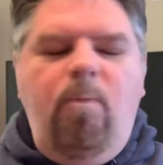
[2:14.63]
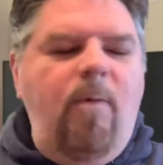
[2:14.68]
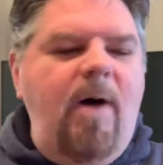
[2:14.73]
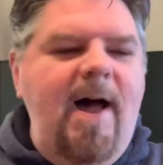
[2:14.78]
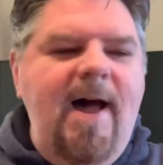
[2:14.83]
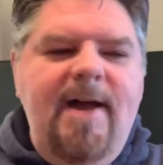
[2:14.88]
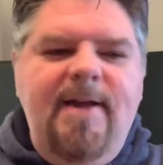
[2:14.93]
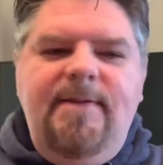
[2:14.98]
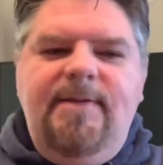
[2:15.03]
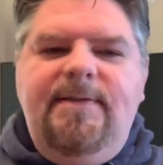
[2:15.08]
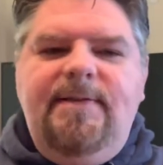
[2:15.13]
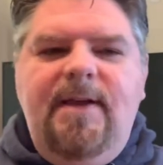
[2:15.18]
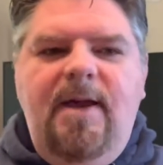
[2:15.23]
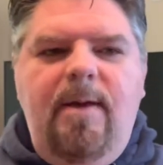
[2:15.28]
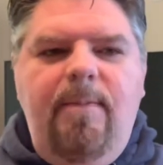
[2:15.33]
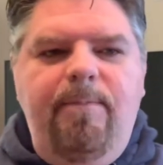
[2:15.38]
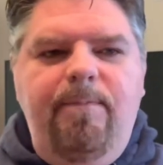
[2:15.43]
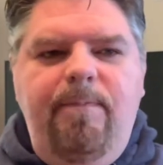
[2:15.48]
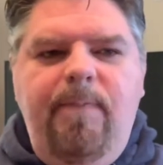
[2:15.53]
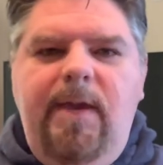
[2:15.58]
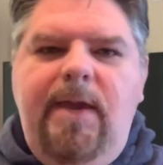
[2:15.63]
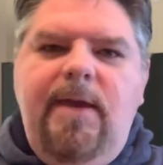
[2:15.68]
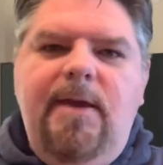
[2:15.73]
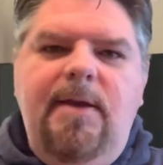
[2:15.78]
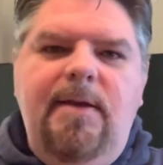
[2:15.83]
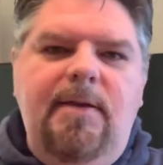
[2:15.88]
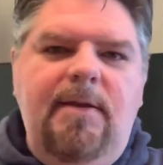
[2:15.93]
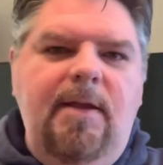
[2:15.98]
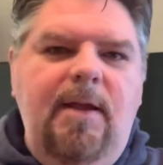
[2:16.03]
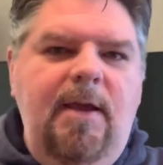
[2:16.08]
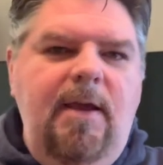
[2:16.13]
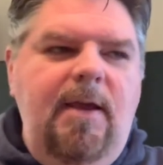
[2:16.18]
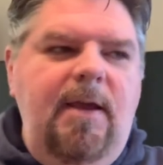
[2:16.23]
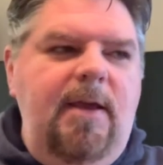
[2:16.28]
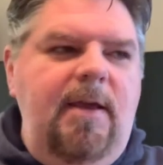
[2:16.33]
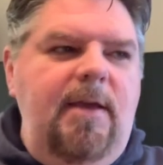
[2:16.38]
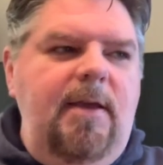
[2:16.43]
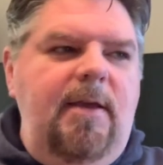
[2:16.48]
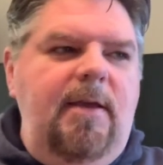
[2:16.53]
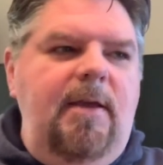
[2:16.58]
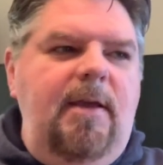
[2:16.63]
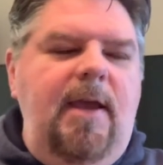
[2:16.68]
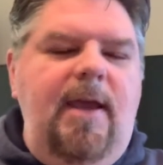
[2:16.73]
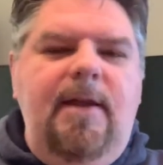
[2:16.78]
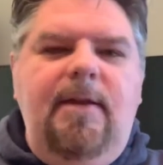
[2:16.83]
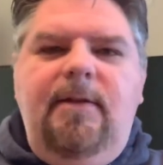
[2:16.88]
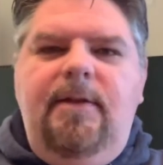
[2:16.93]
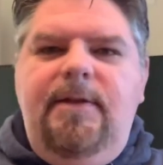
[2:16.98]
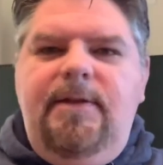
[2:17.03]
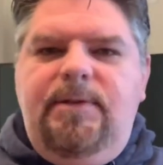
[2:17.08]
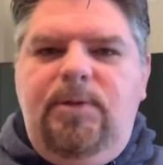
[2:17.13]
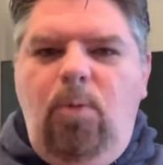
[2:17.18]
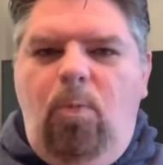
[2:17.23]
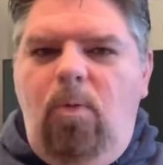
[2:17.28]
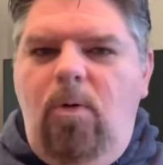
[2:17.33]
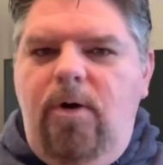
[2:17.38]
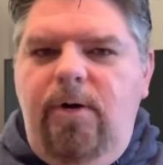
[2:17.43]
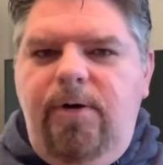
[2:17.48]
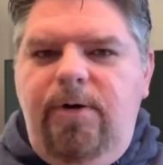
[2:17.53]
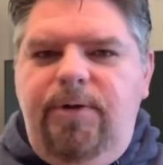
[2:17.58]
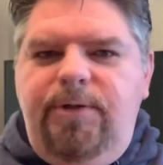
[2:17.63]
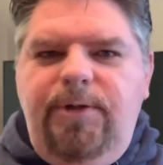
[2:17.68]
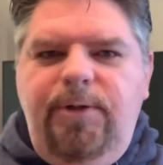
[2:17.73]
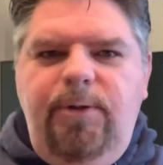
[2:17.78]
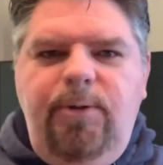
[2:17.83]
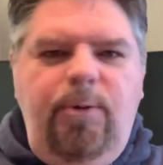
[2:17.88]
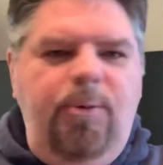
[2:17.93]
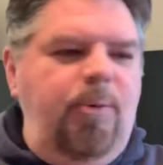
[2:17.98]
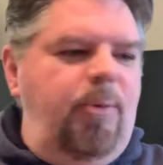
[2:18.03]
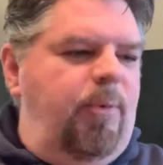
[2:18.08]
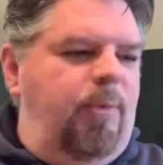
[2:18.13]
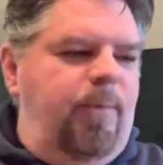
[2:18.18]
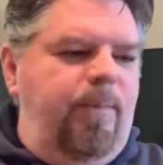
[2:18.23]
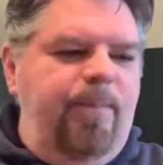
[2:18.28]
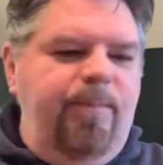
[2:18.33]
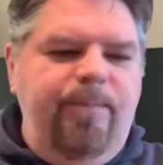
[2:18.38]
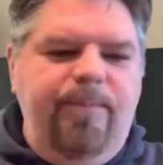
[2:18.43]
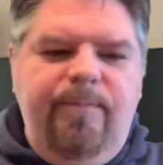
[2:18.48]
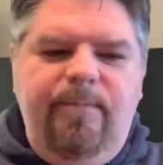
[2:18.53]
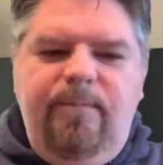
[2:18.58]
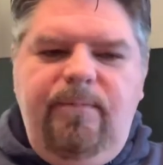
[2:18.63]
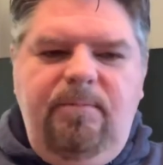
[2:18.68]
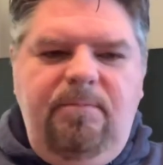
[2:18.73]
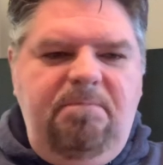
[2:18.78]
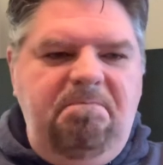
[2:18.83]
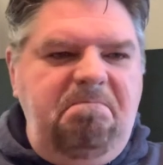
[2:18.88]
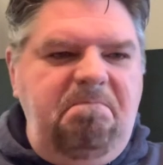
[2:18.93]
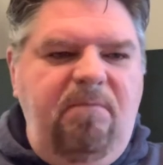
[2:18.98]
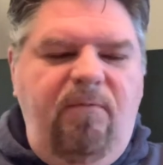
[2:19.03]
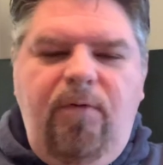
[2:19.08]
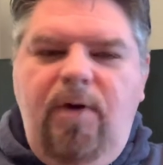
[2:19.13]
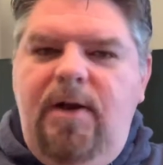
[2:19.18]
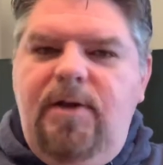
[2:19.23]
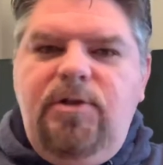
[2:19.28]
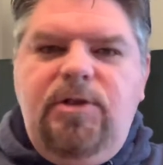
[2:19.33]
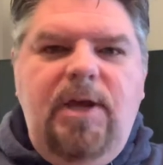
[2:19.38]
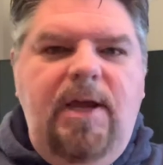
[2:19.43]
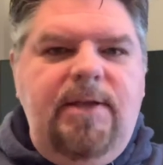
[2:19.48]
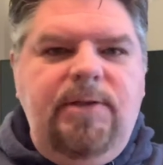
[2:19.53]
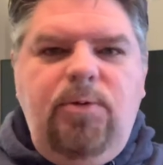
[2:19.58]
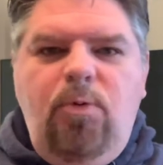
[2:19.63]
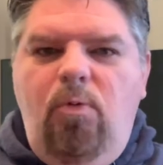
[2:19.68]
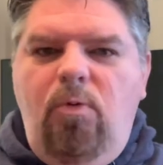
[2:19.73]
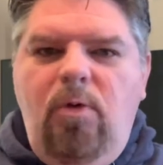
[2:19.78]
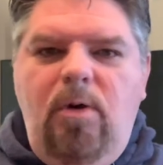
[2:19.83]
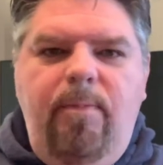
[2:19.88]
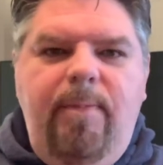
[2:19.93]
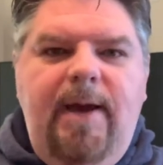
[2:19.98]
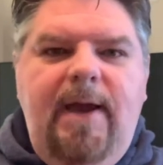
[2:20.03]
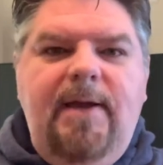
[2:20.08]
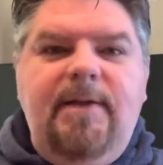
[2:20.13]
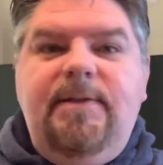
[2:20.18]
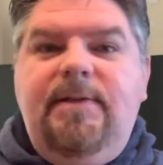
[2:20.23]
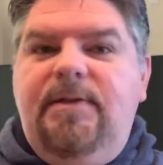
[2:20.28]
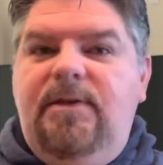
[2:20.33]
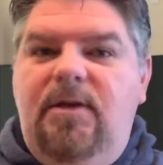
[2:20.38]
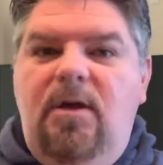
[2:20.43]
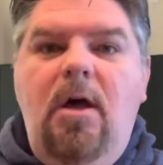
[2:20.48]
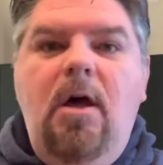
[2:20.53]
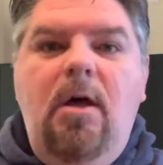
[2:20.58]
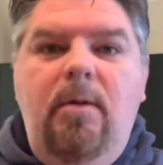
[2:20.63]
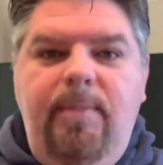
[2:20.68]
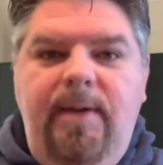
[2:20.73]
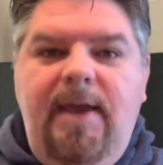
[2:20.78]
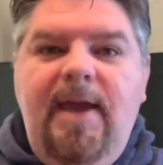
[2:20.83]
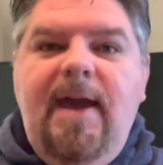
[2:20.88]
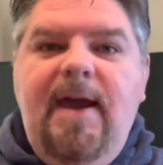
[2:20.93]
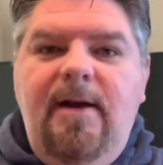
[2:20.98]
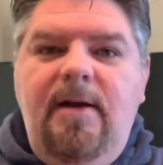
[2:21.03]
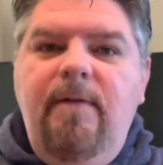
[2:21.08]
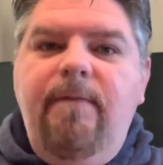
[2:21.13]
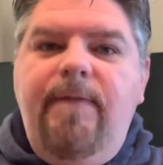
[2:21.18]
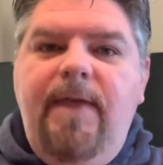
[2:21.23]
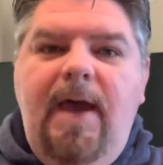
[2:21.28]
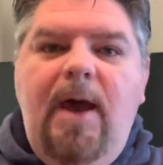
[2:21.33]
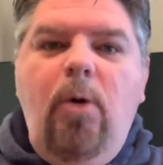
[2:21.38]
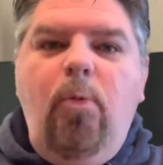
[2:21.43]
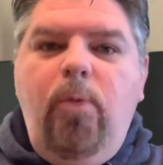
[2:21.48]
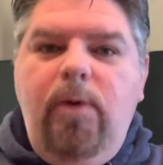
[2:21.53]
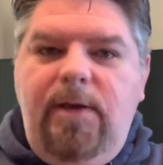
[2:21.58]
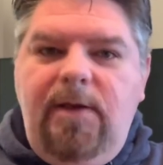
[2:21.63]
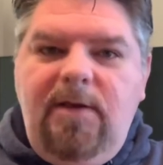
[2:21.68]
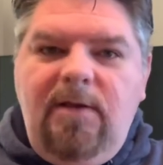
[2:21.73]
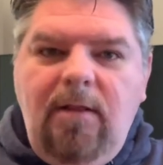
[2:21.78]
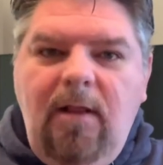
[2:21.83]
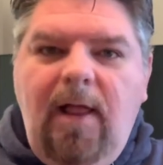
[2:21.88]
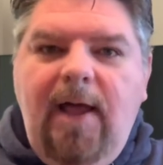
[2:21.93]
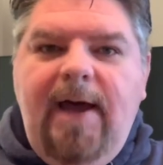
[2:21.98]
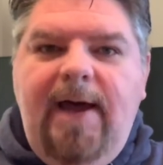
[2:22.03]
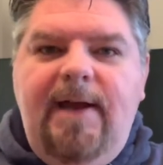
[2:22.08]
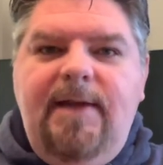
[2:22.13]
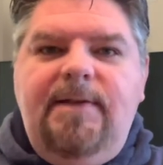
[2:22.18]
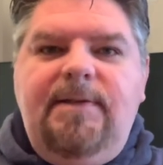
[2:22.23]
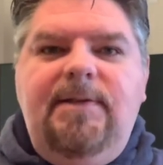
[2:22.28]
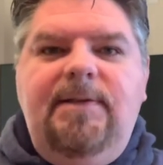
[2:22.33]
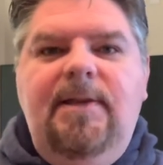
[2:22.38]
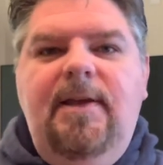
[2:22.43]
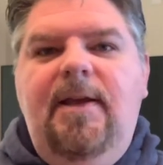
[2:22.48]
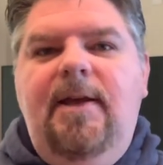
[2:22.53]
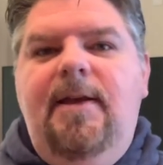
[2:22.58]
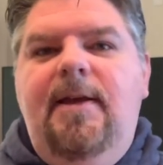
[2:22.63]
winds up being at least one or two franchise quarterbacks coming out of that weak class.